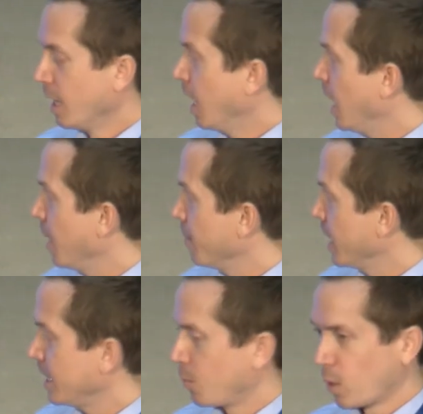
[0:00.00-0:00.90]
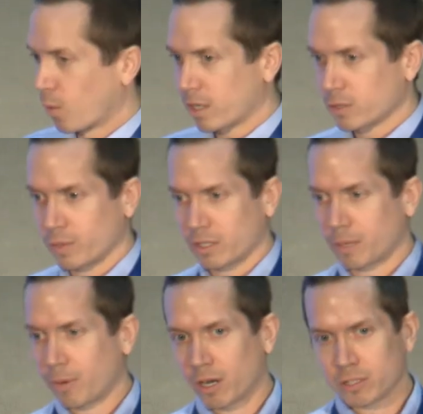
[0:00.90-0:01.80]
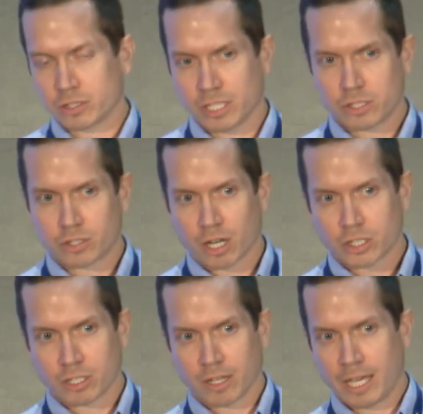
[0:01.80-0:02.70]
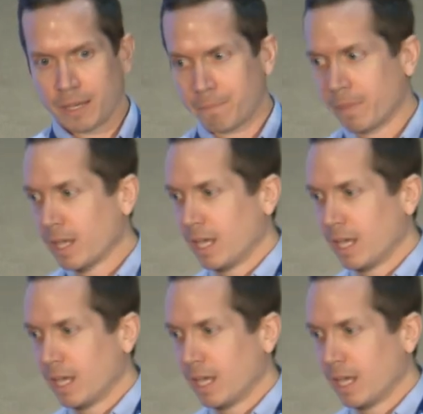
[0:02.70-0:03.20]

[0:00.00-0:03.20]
And then we worked with our partners at Structurelam